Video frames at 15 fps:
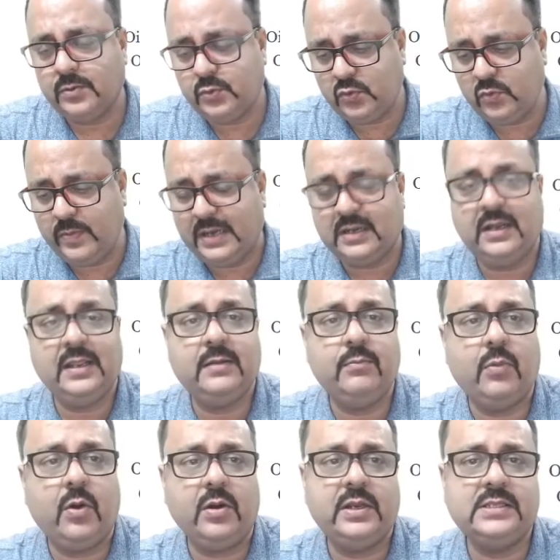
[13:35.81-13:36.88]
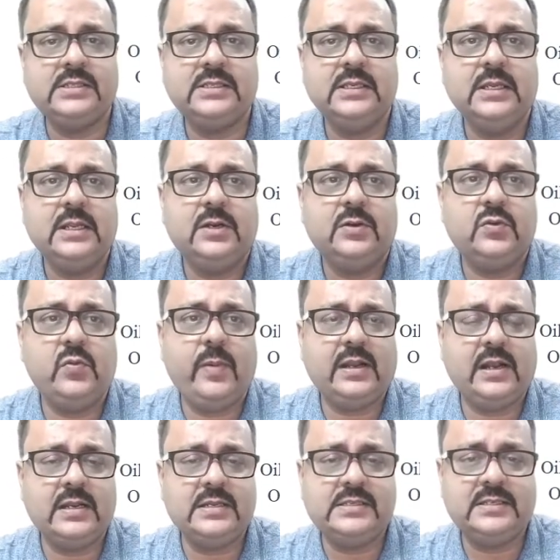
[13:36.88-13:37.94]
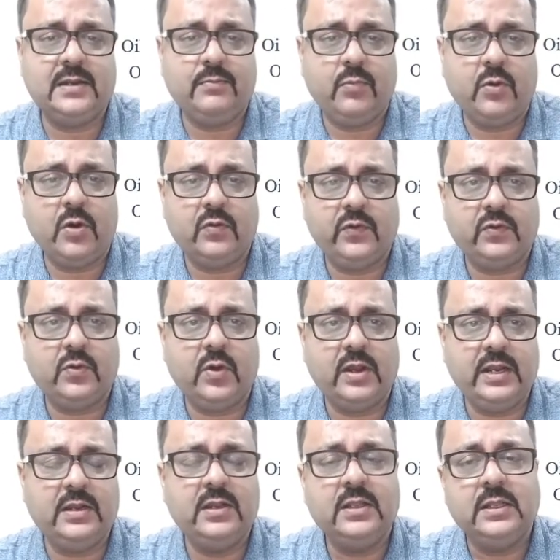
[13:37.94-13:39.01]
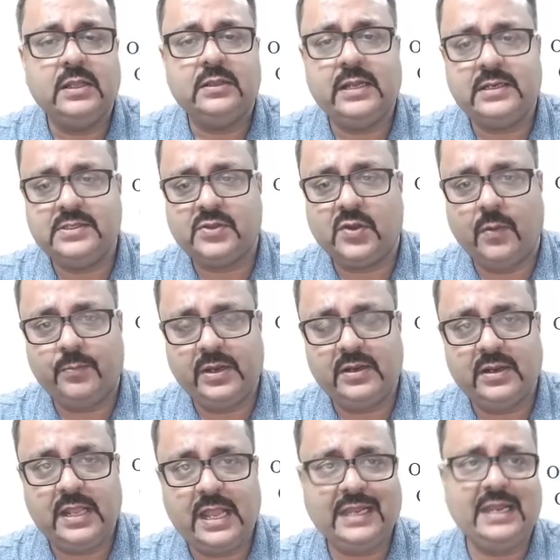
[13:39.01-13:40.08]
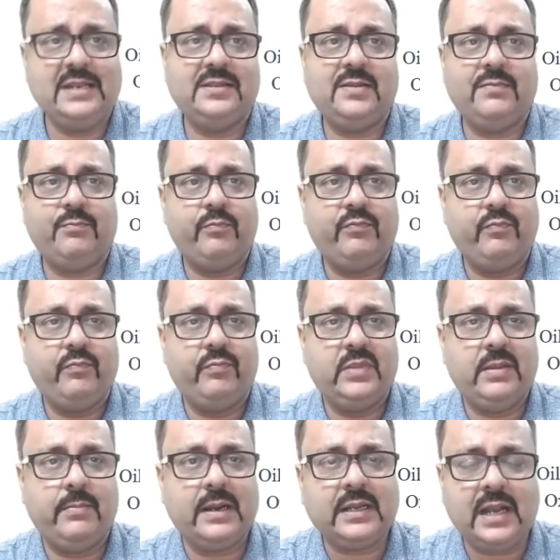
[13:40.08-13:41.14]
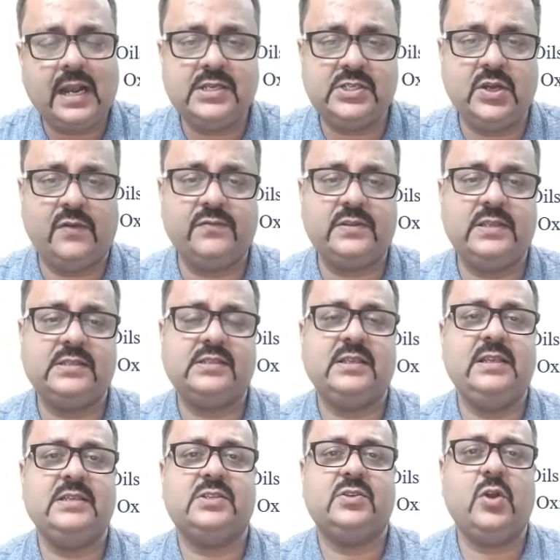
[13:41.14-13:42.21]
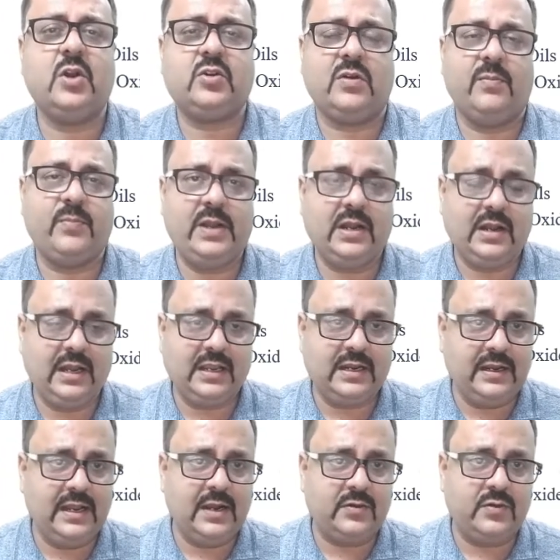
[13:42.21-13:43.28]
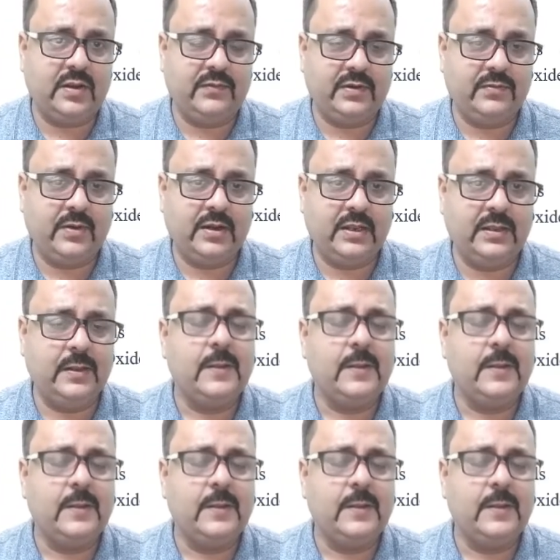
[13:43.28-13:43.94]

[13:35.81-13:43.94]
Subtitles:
True metallic bond is true metallurgical bond, we call it, that is obtained. Again, the metallurgy of this is not completely clear to everybody.